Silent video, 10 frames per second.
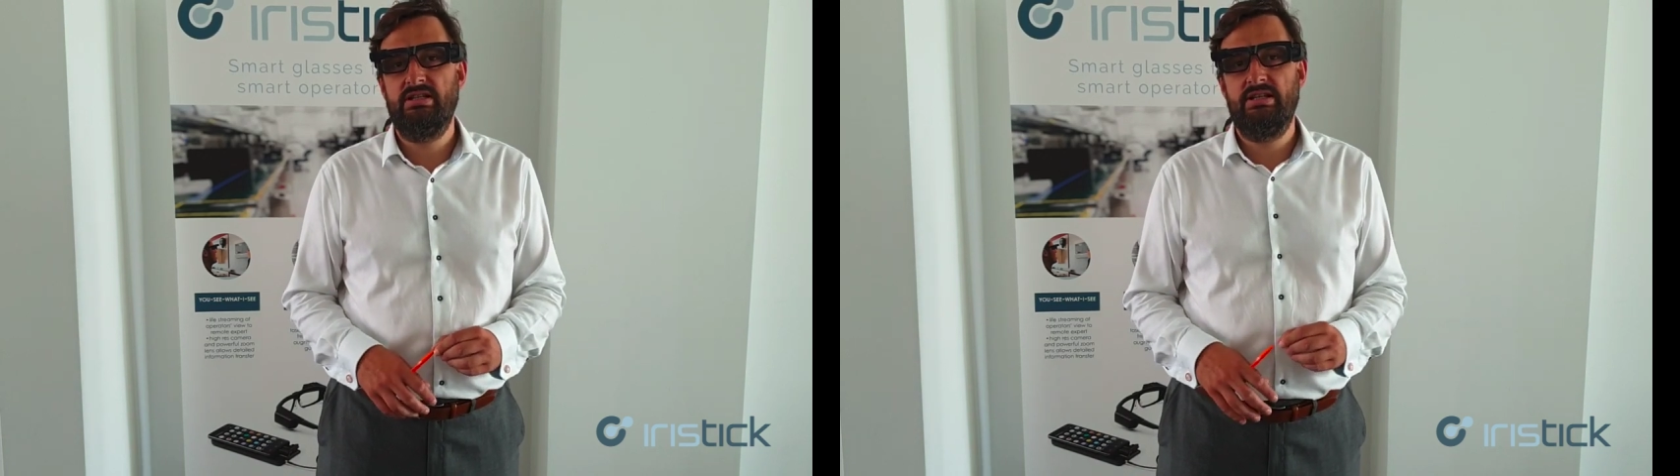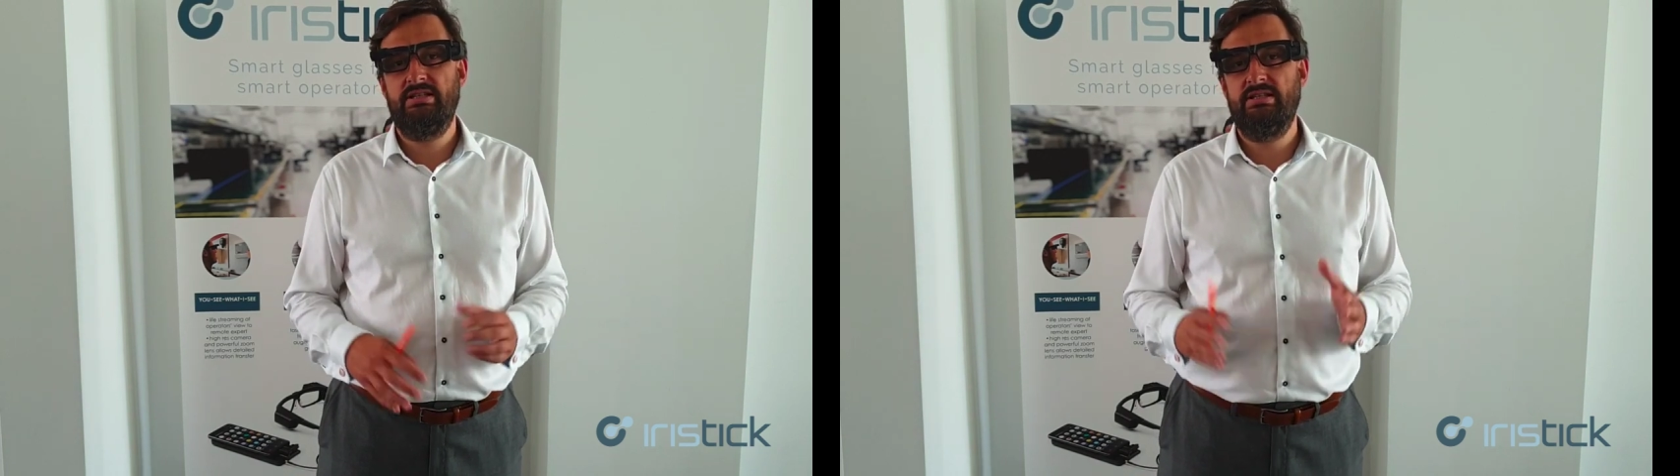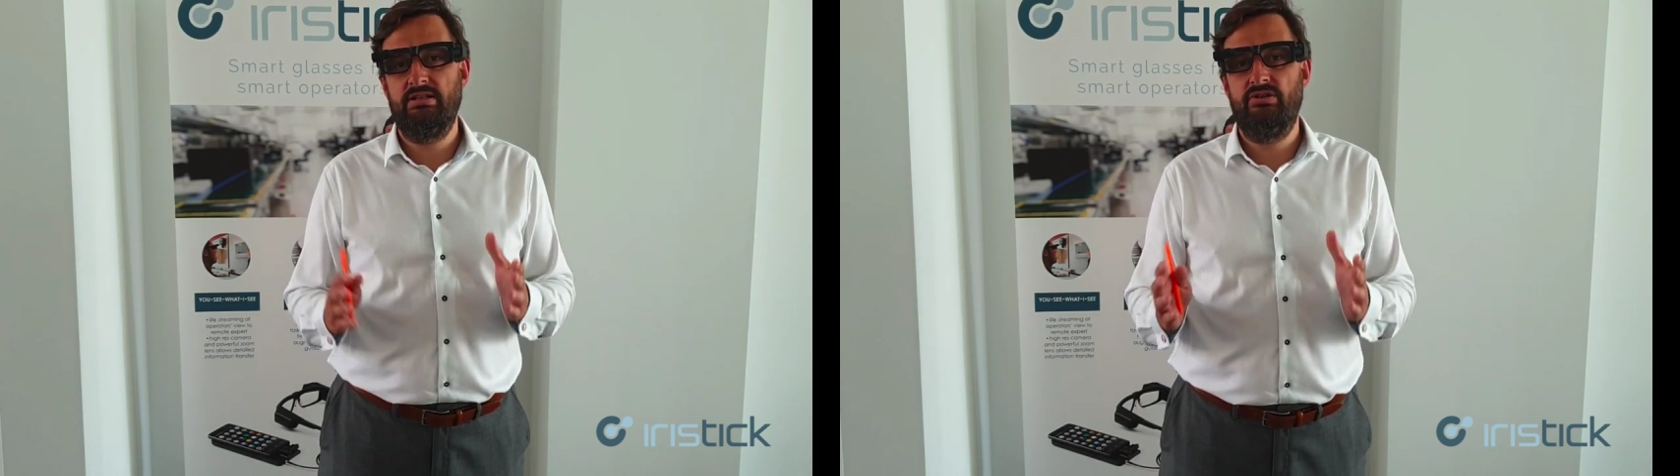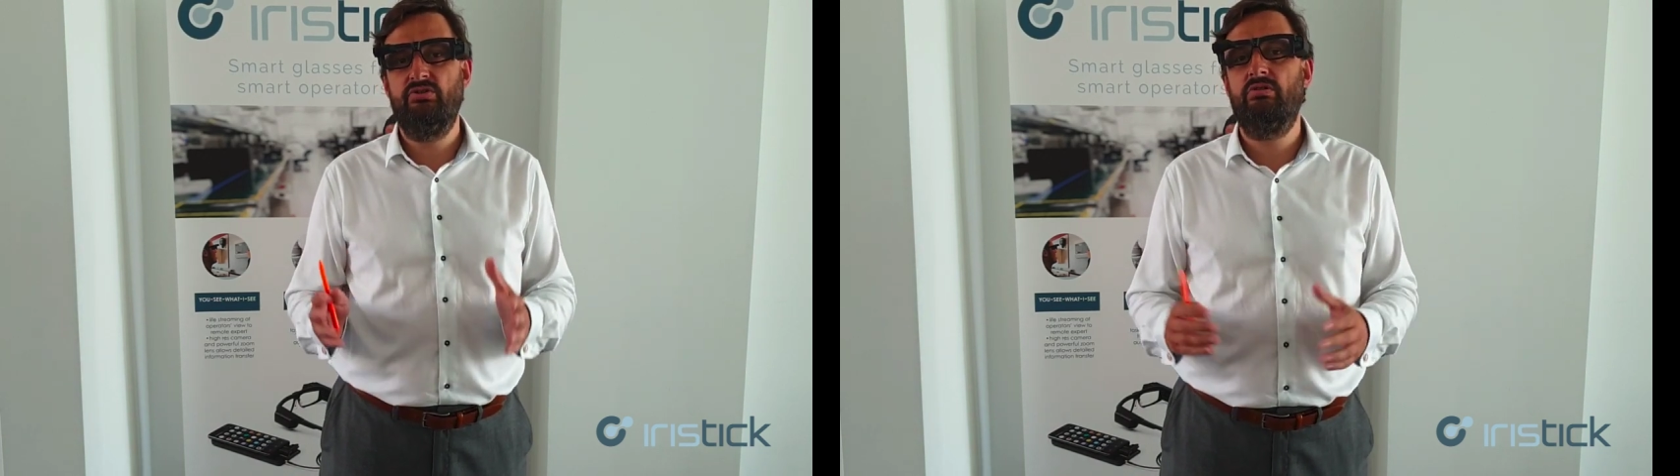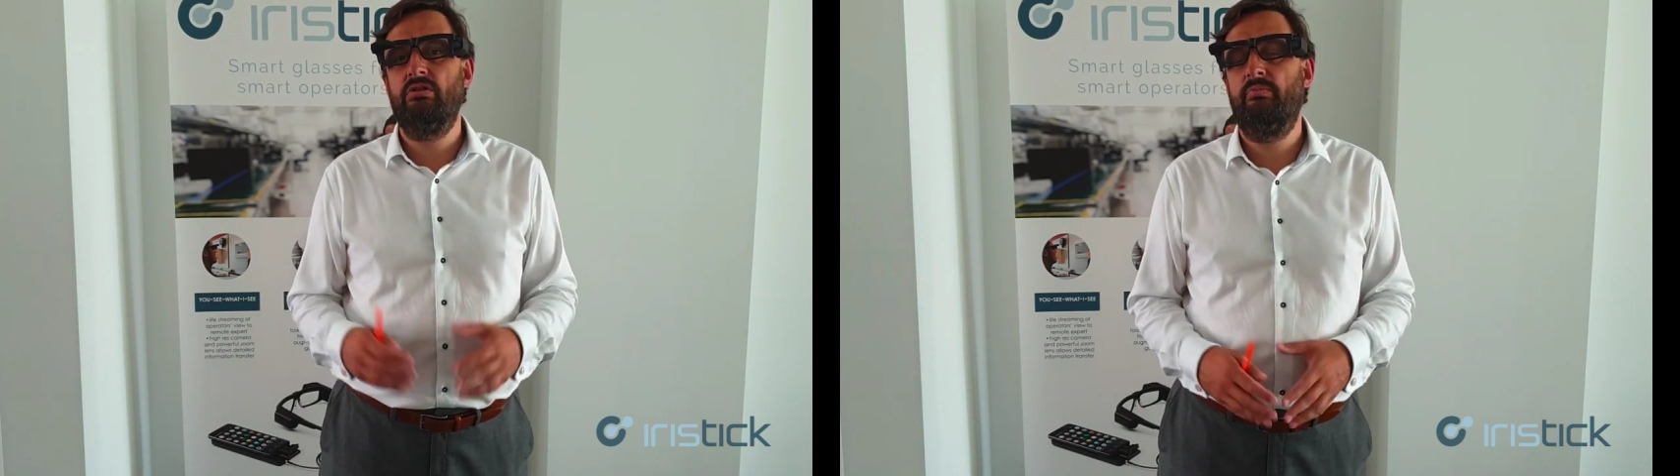is in
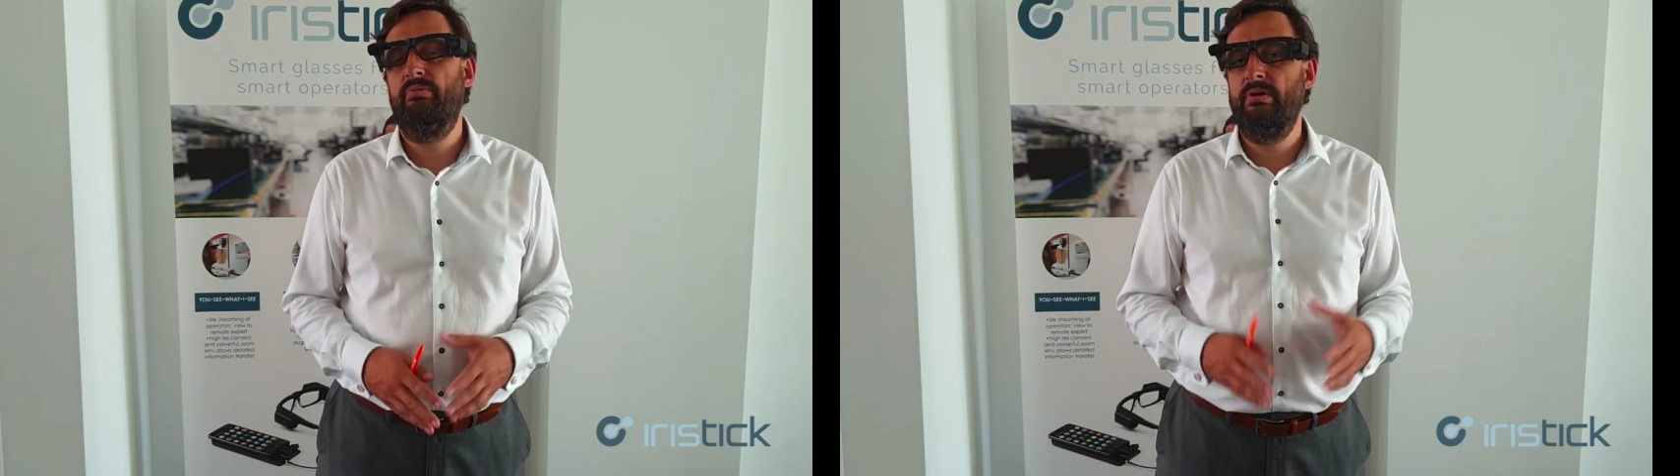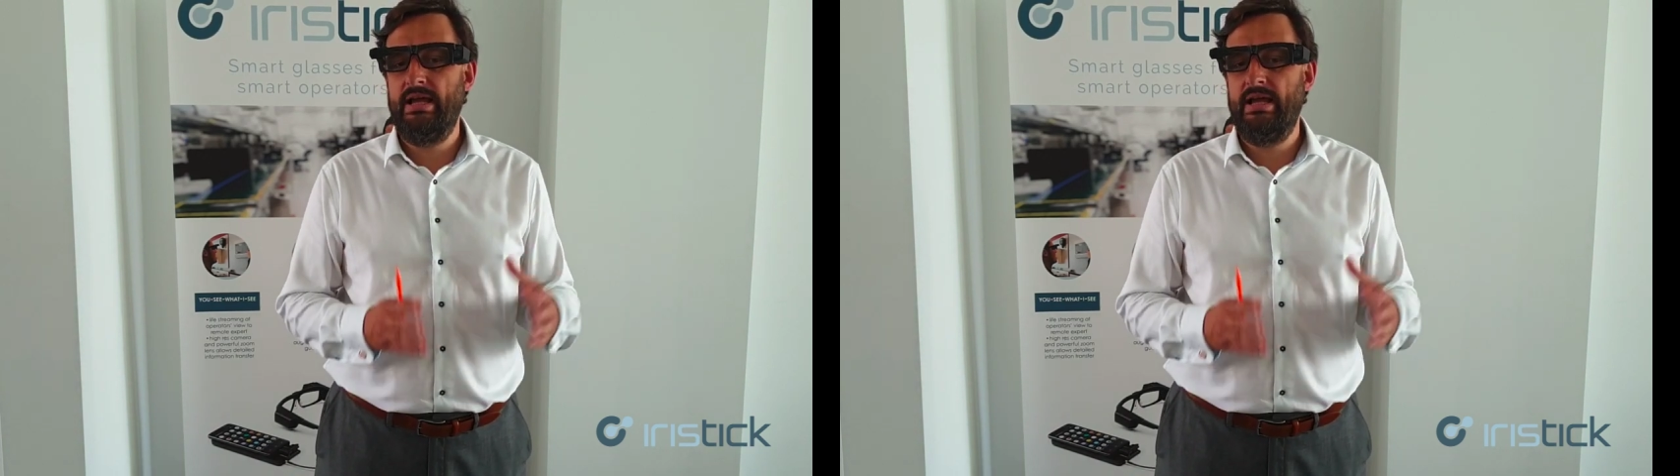Europe,